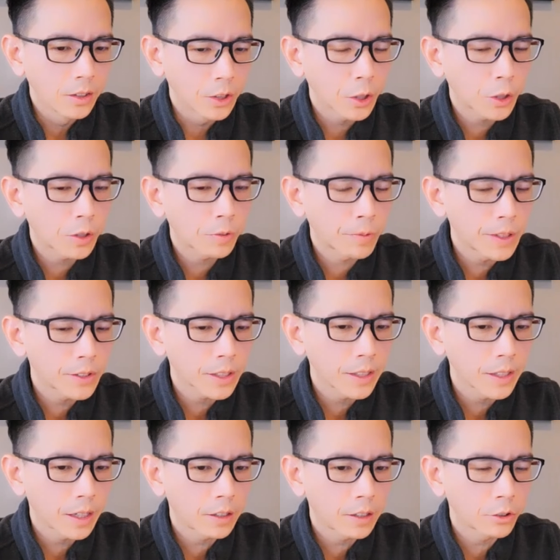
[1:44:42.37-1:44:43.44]
their
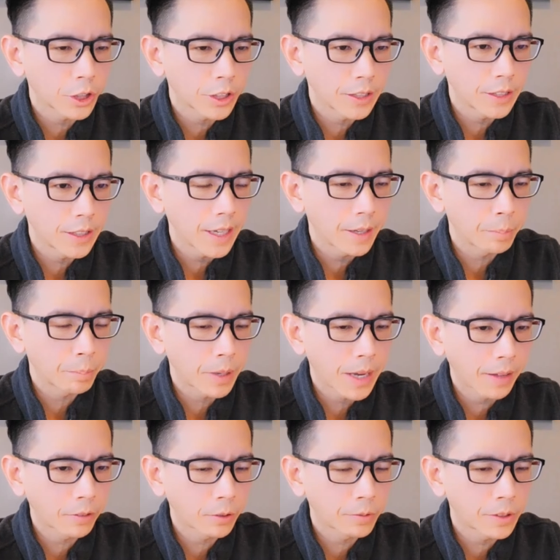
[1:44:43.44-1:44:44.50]
physiology and
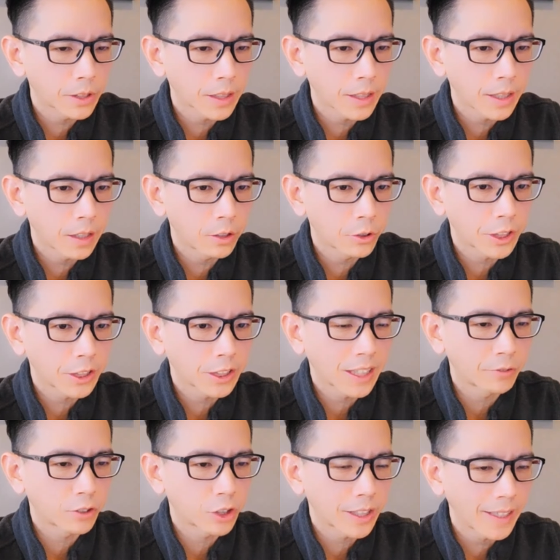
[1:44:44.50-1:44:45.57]

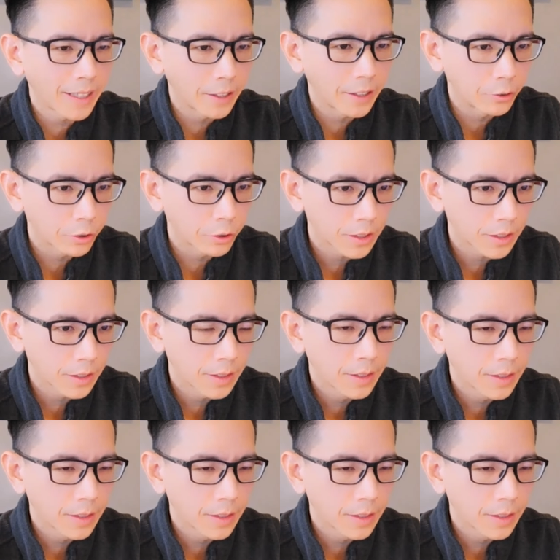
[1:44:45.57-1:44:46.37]
pathophysiologies have changed.